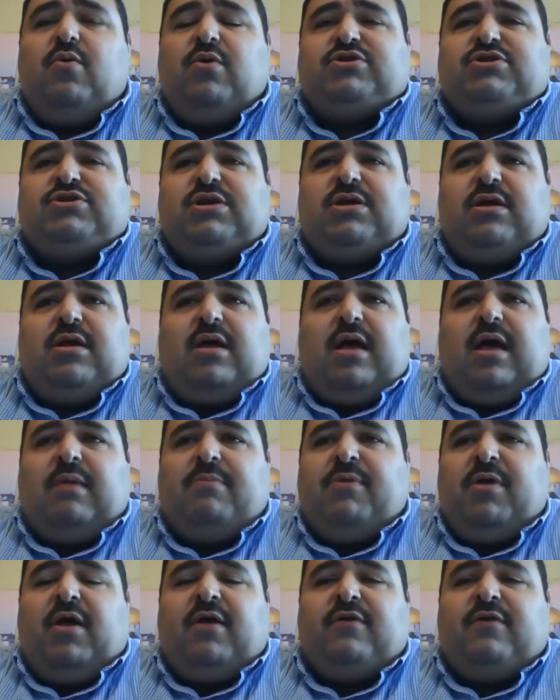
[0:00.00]
which
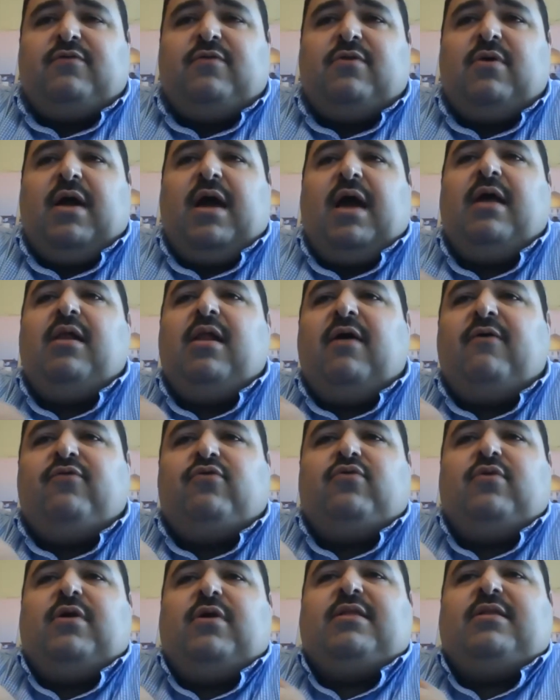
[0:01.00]
I'll be honest with you, I
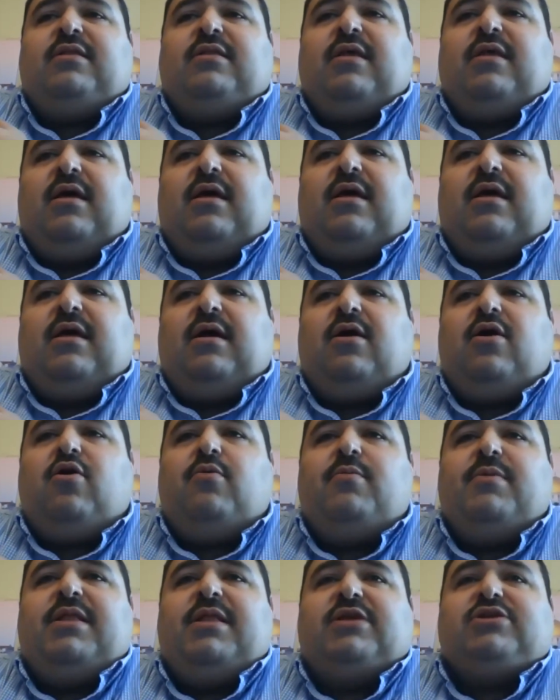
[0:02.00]
love to get a
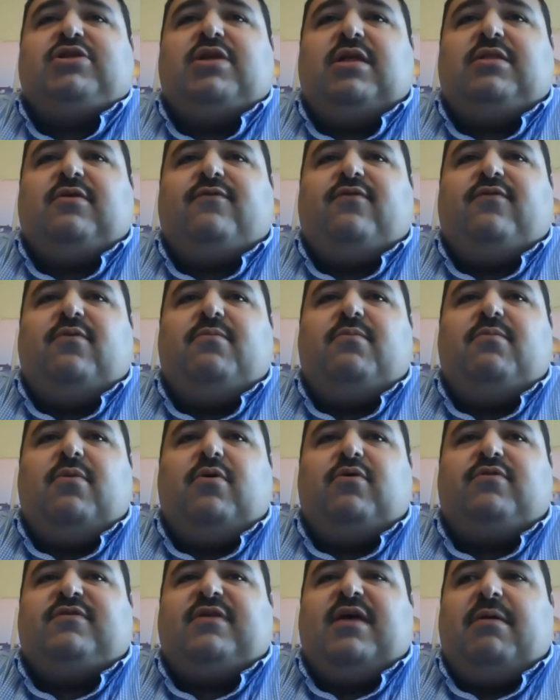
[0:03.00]
recommendation letter from
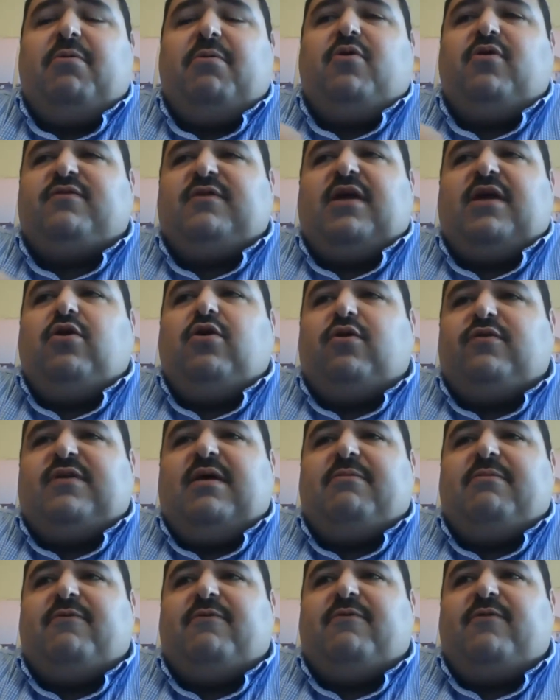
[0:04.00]
Osama because I know
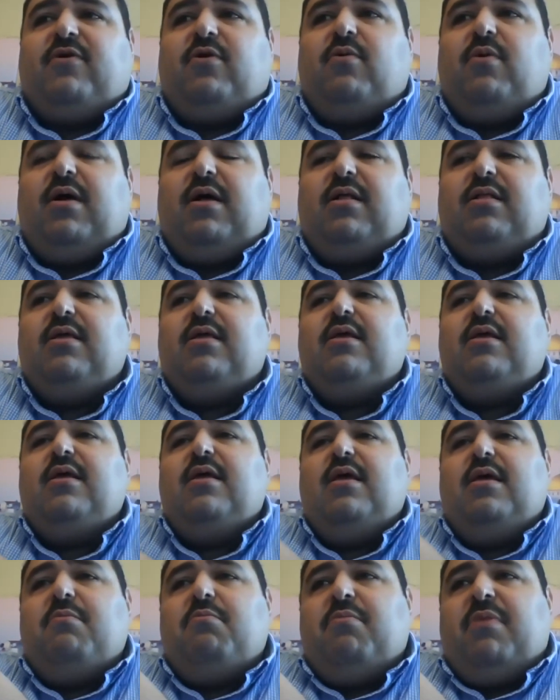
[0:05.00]
Osama very well.
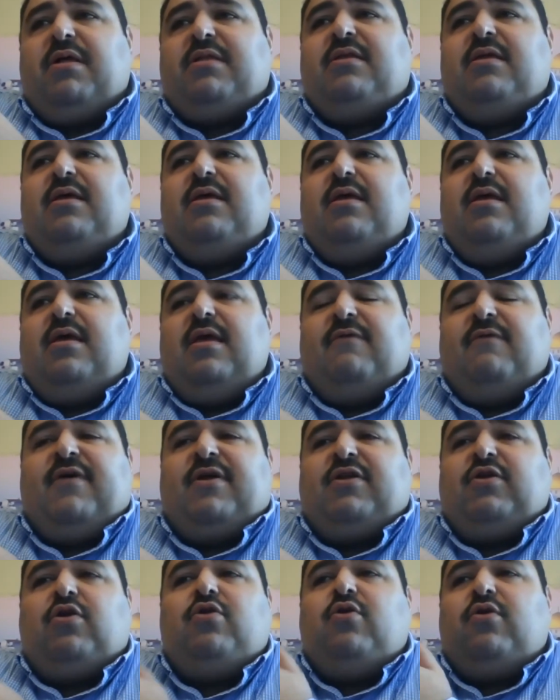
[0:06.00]
But if I
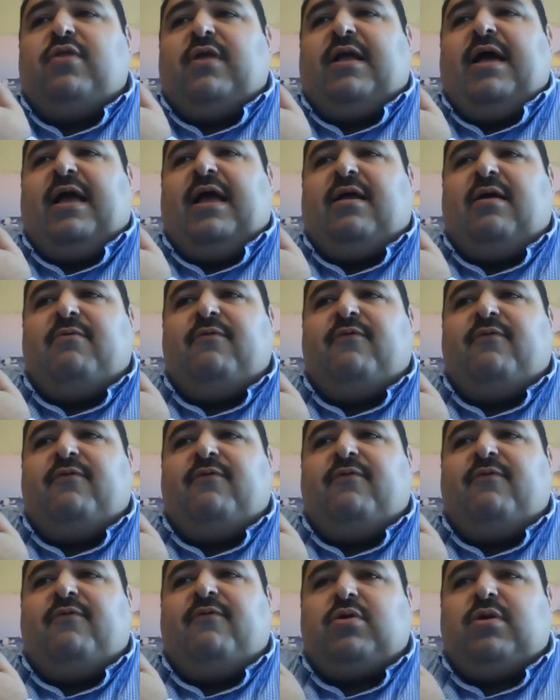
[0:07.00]
don't know the guy coming from
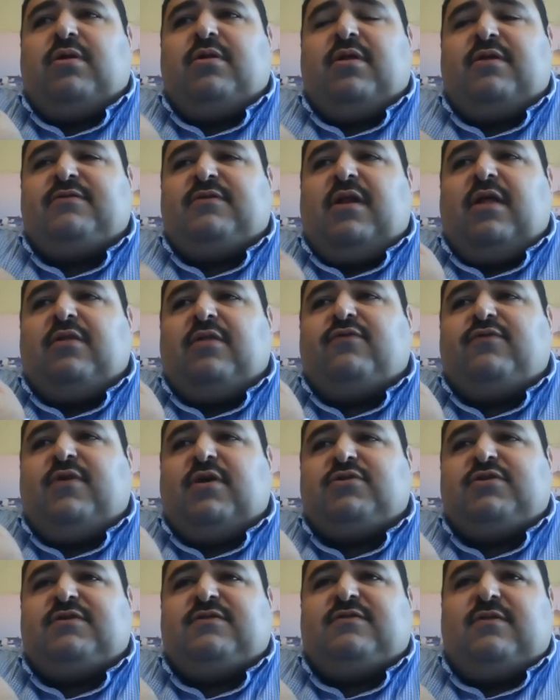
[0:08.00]
Jordan, there's a lot of
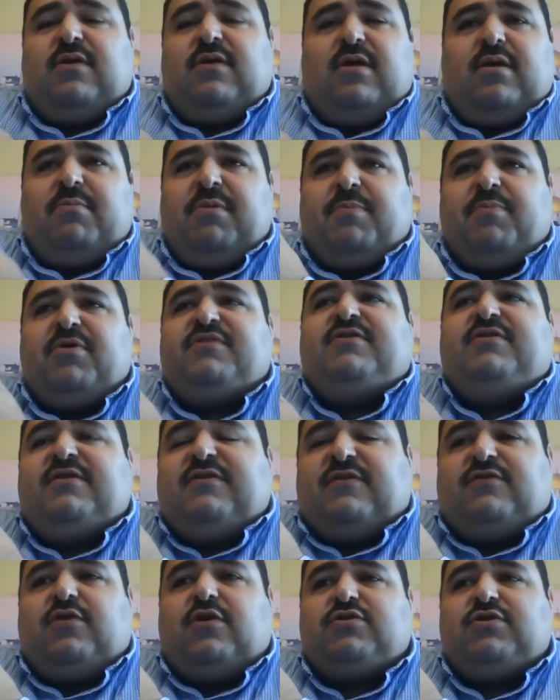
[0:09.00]
surgeons, I mean,
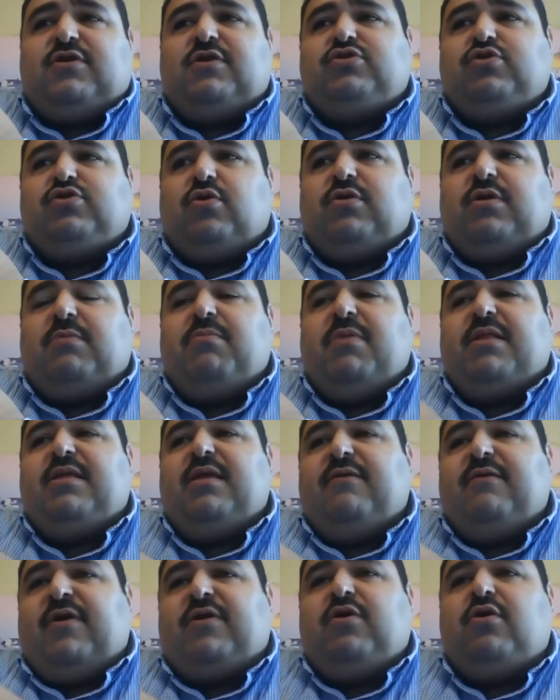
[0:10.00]
prestigious surgeons in Jordan, but
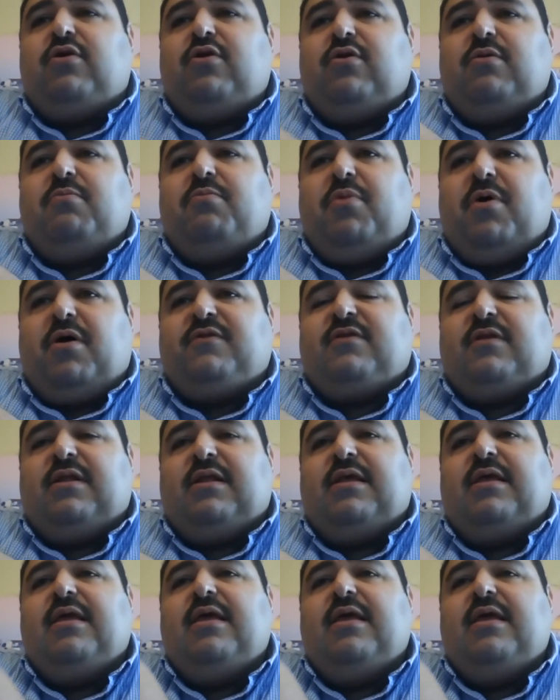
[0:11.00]
if I don't know them
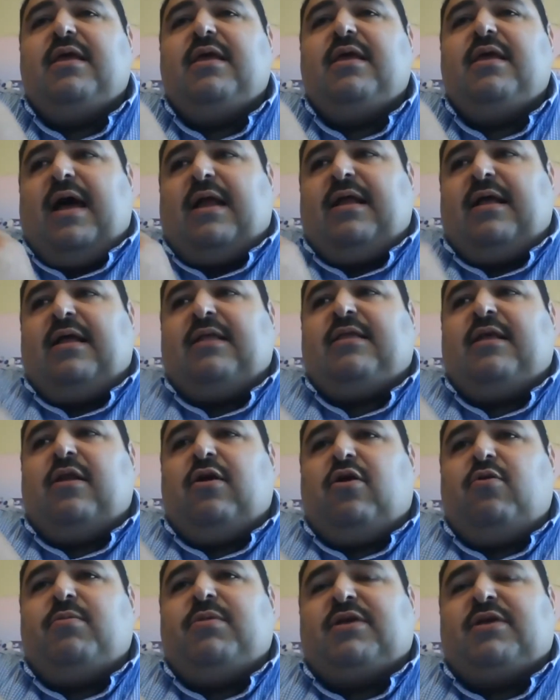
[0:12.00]
personally and I get a
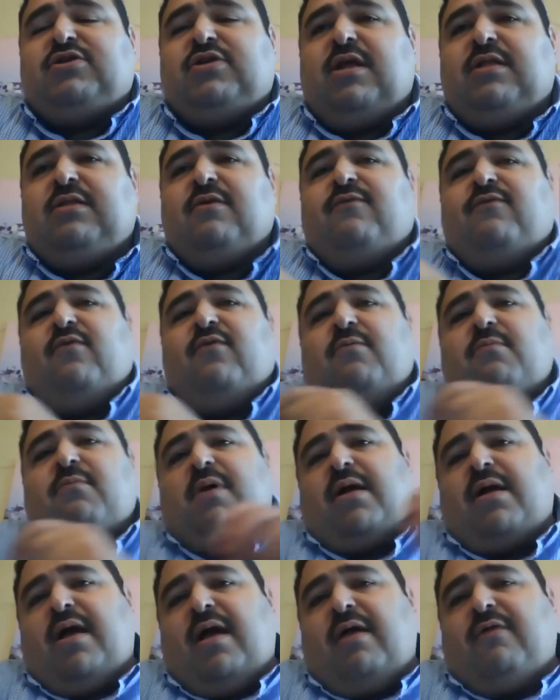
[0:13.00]
recommendation letter from
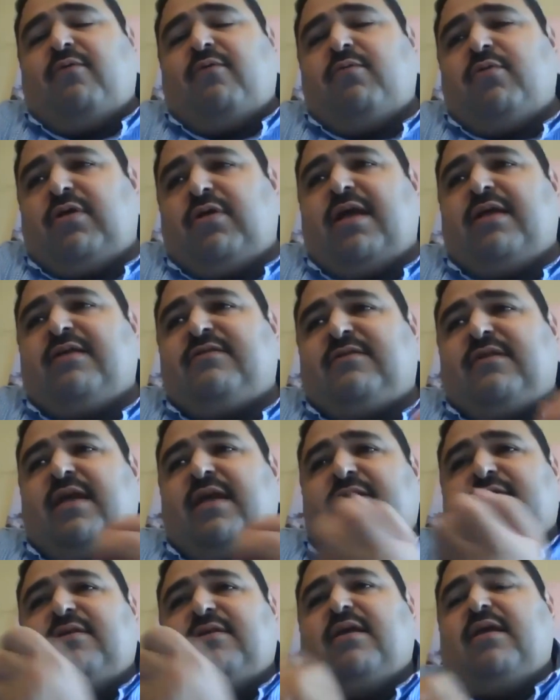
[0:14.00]
a guy from the United
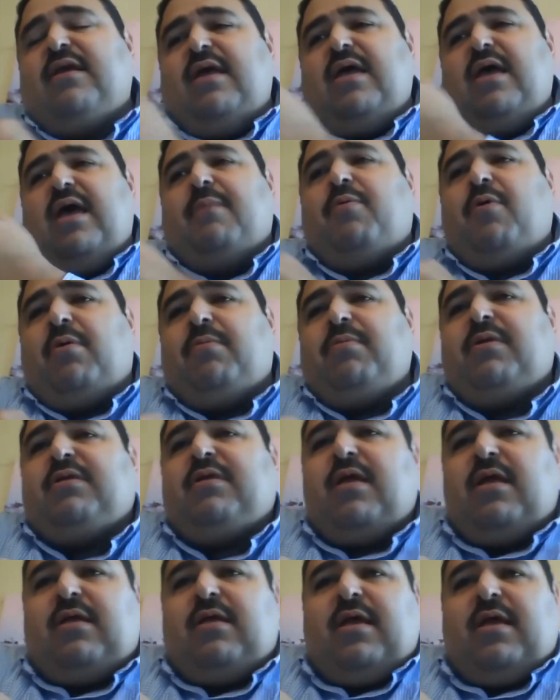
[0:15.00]
States, I'll probably
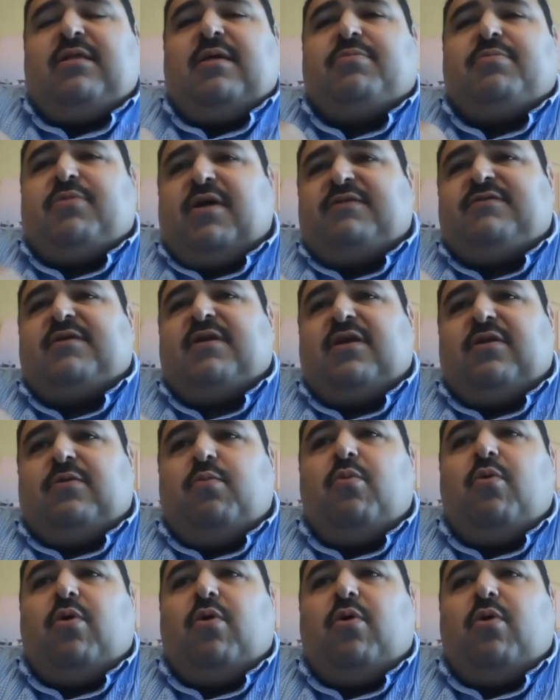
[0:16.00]
end up trusting it
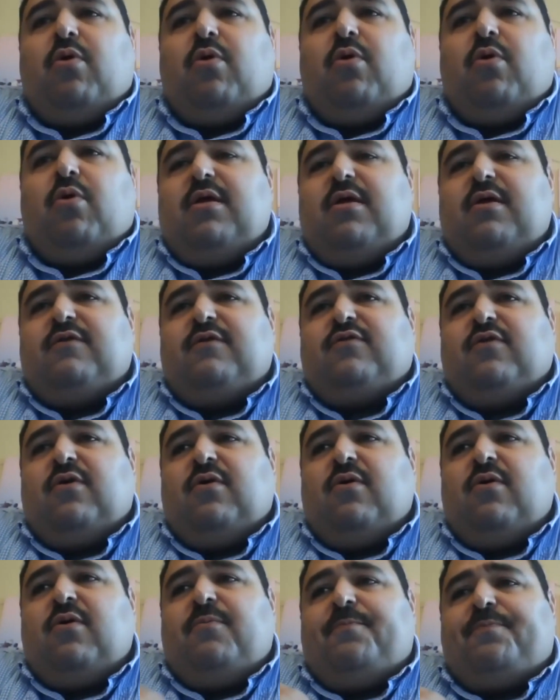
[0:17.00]
more.
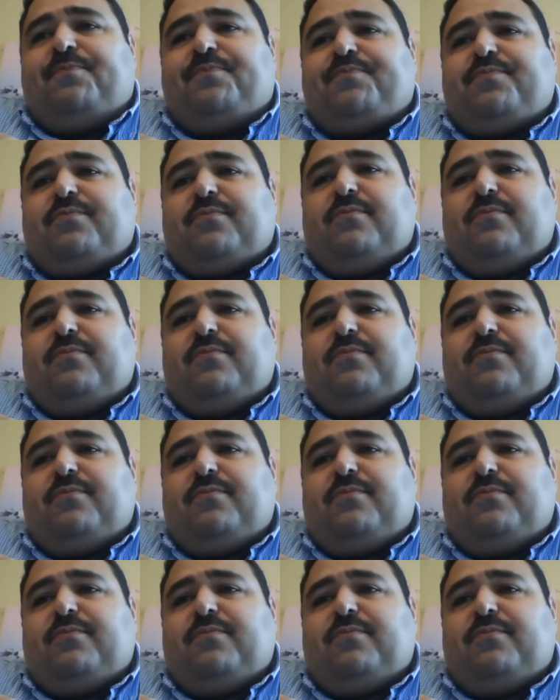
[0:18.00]
So